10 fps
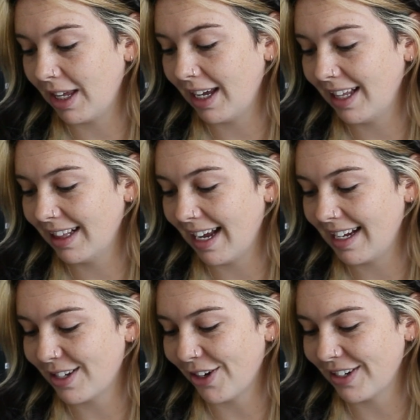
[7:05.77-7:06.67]
thinking that
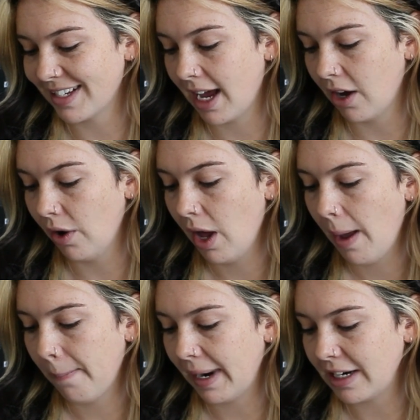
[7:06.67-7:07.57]
he's hot as hell,
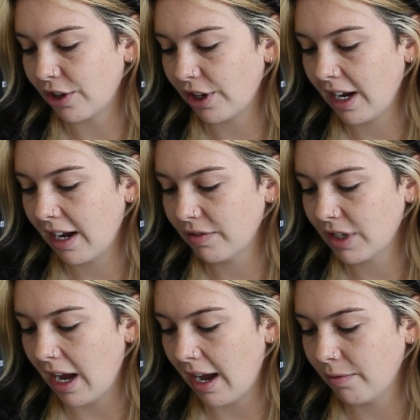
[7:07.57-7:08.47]
but I don't have
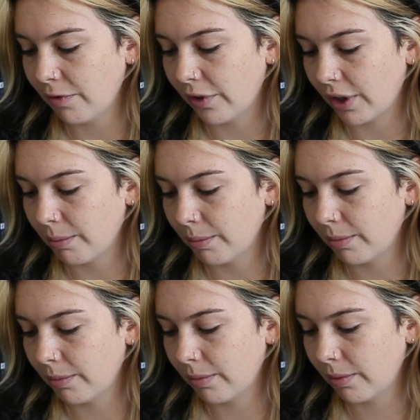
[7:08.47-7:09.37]
time for
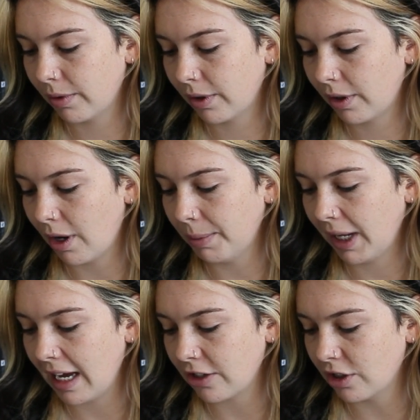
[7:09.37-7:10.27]

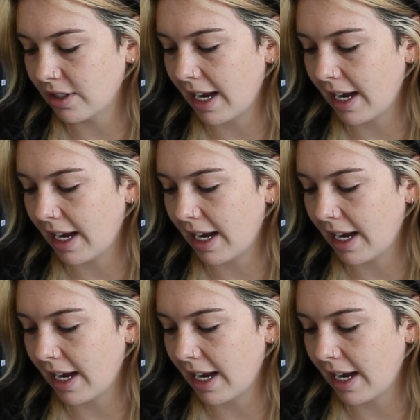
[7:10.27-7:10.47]
complications.